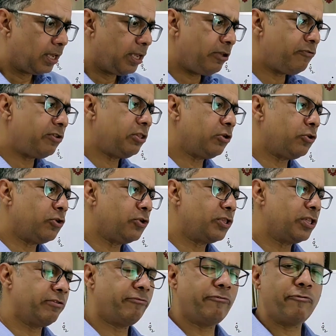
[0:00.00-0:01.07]
even though
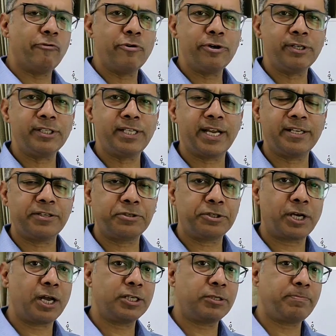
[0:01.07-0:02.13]
the force that the
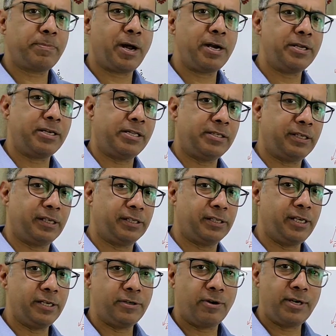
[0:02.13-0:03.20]
charged particles
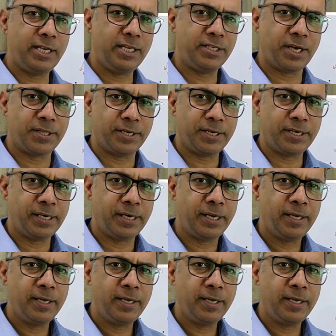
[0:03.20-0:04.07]
exert on each other